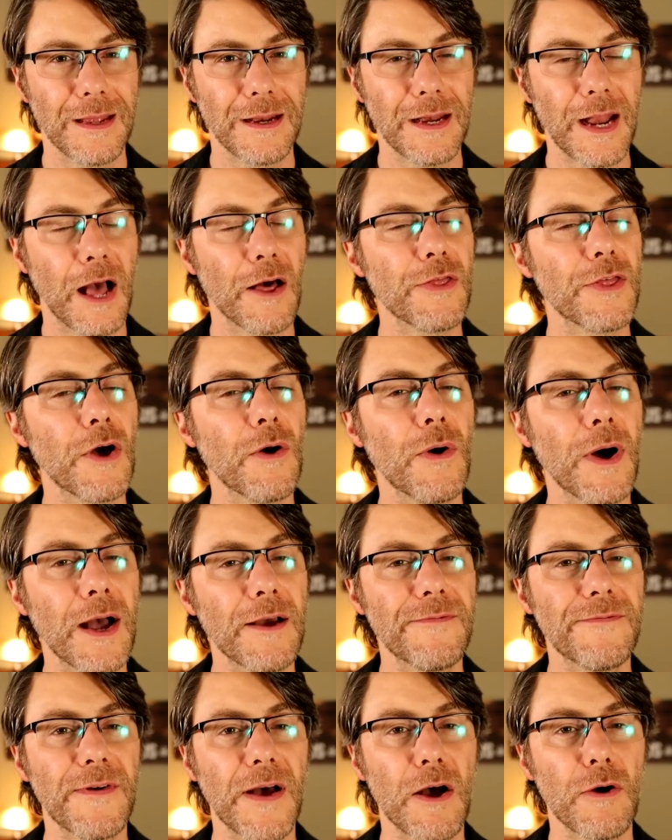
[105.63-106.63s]
Now, though
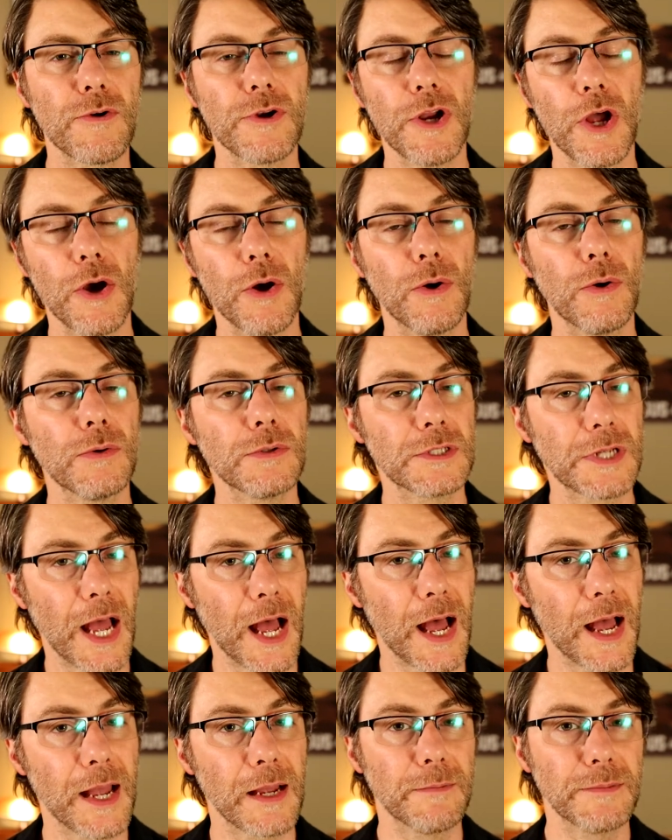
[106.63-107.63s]
I found no
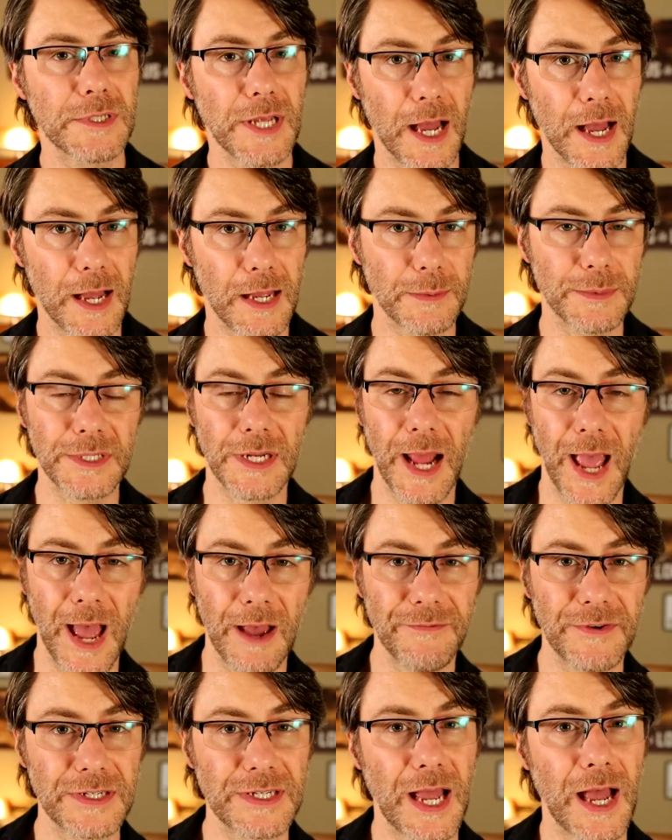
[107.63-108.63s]
time, times, and
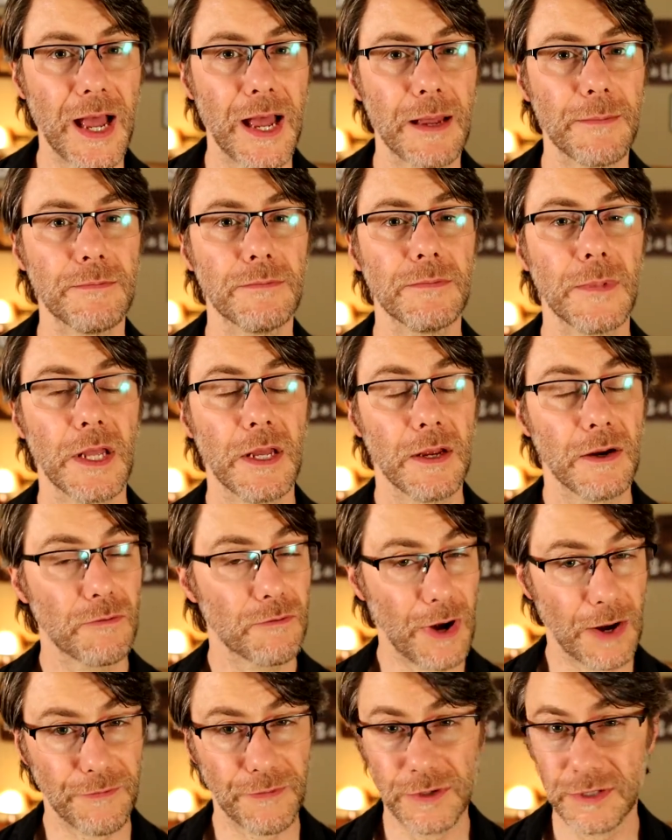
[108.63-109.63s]
half a time
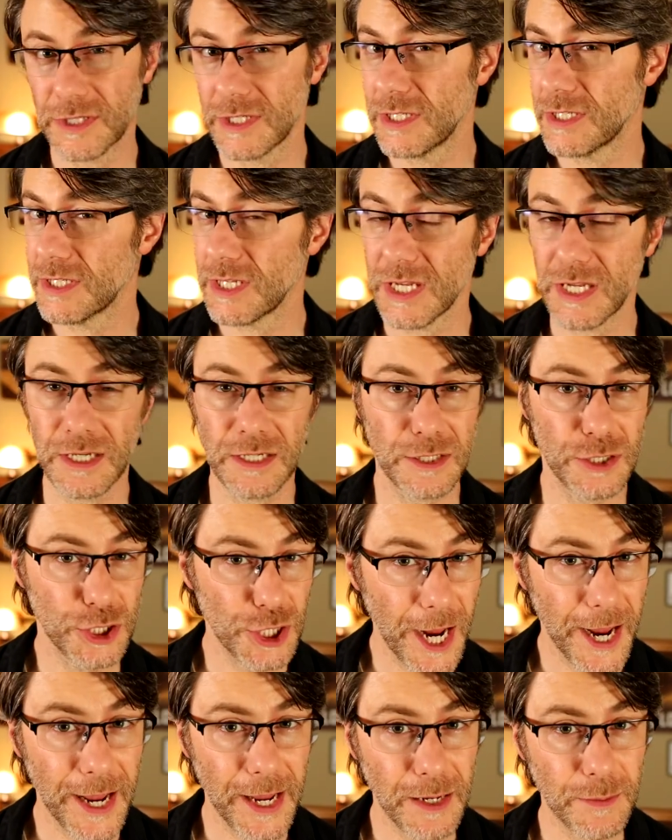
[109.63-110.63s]
references in
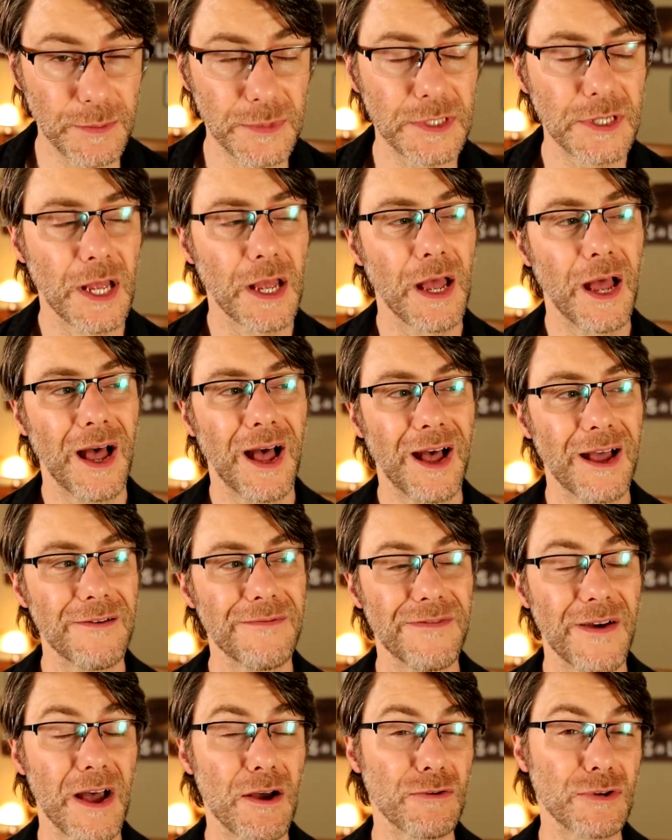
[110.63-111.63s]
James, I
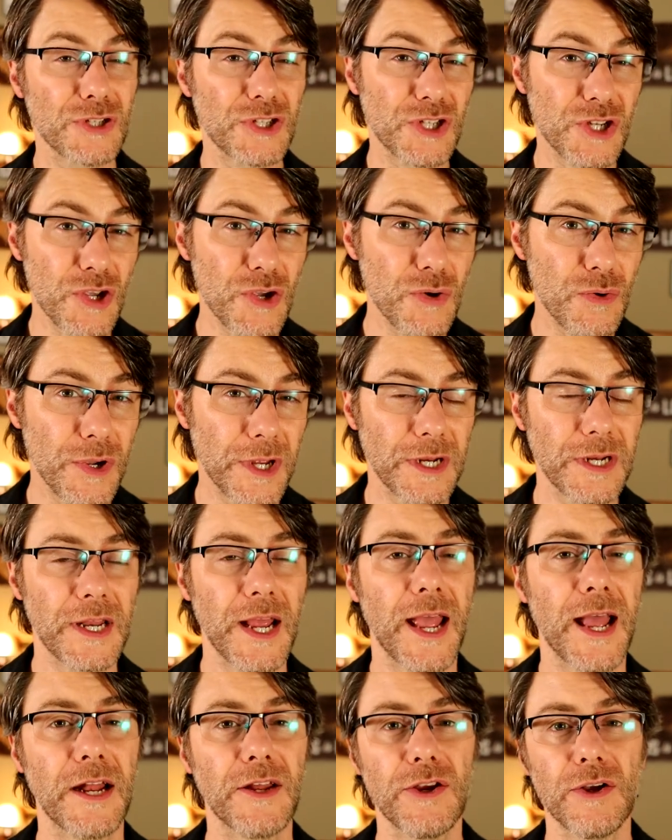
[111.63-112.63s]
found 2 in
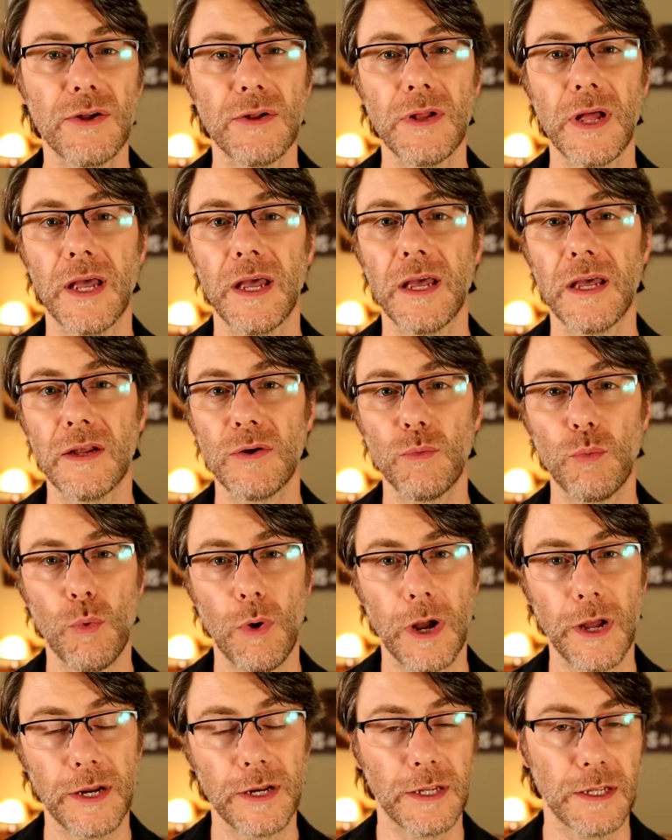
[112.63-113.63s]
Daniel and
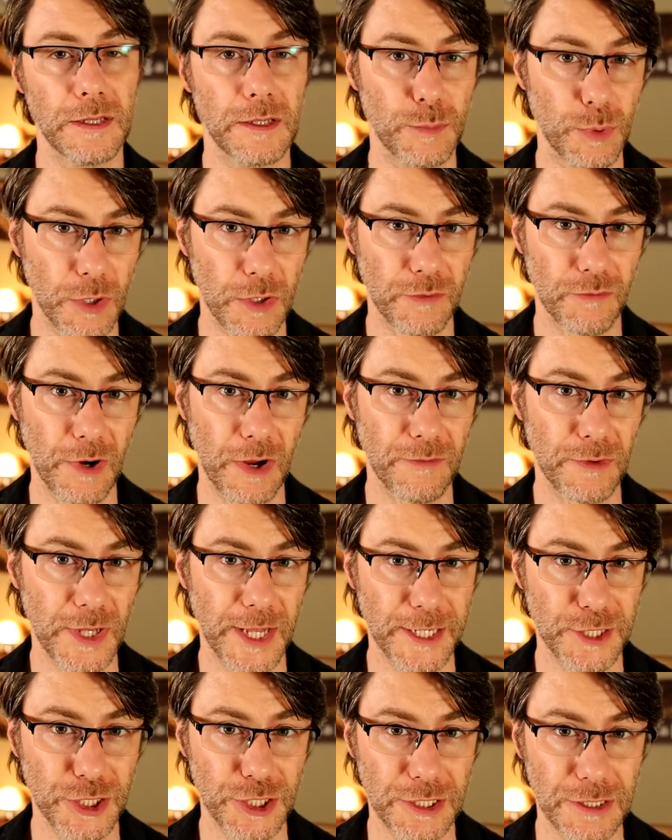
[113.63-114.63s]
1 in the book of
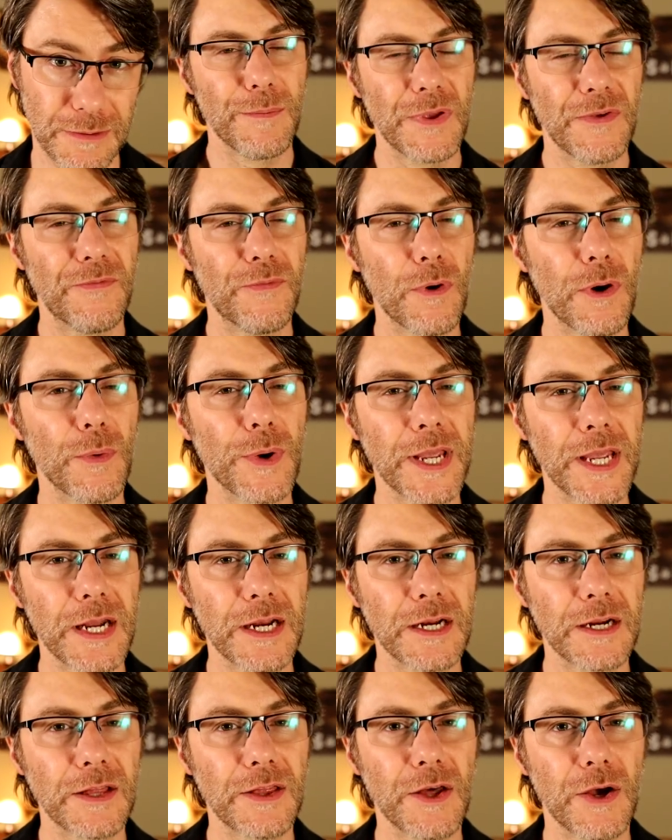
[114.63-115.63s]
Revelation. Before we
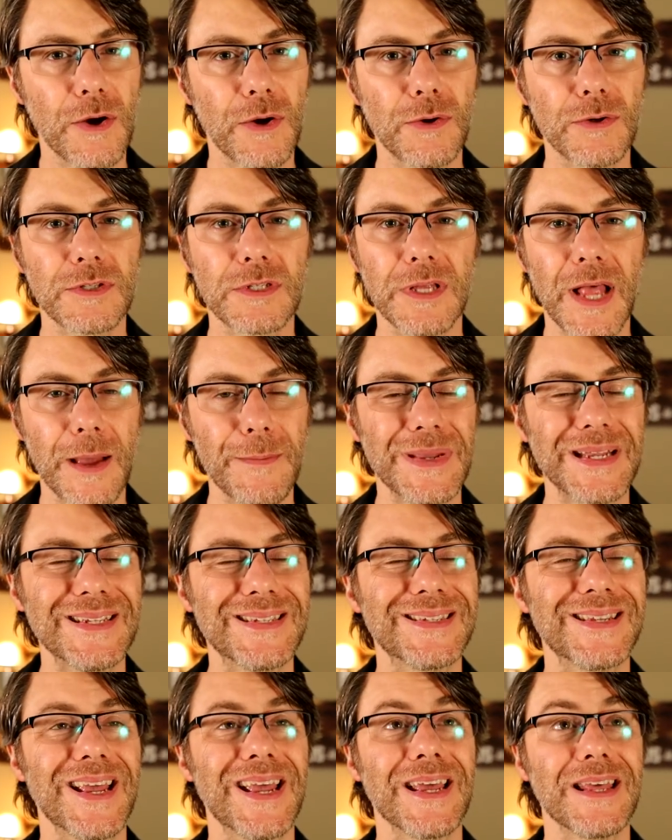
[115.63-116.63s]
get into those, let me
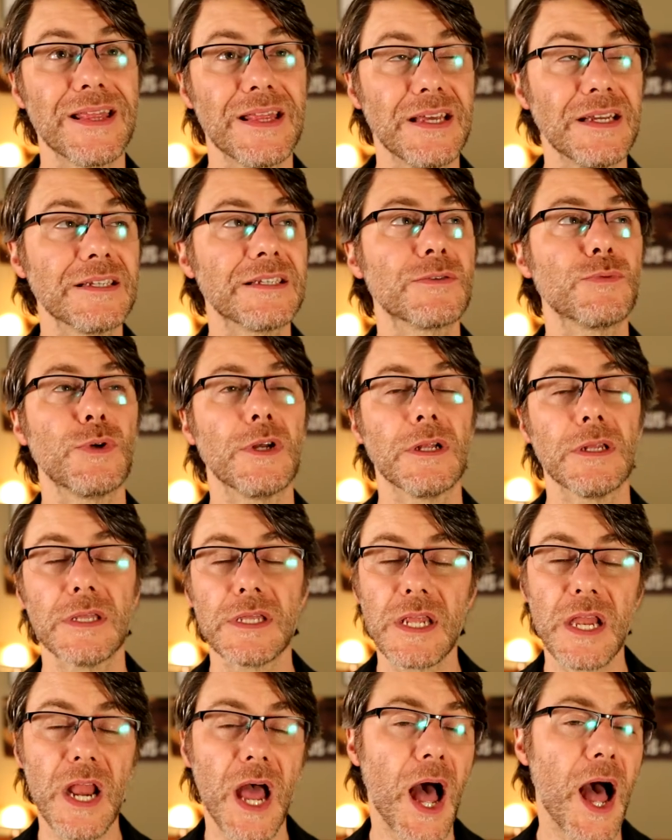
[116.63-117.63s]
say this will
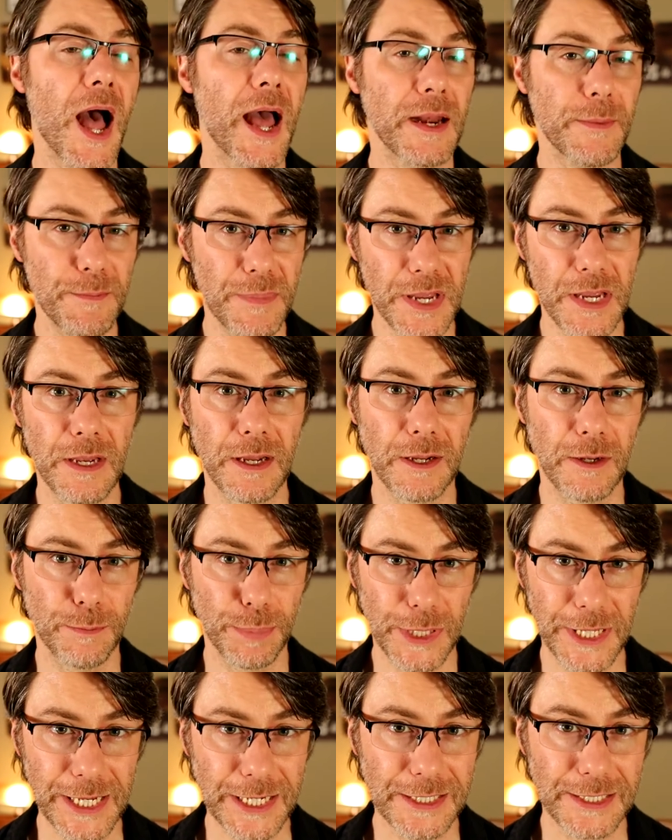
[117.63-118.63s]
not be a
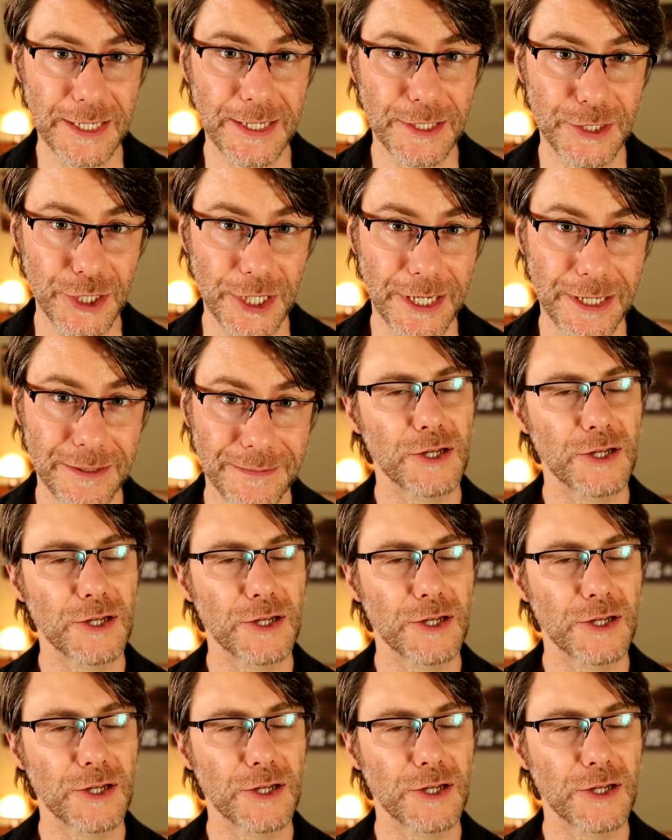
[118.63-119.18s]
complete teaching.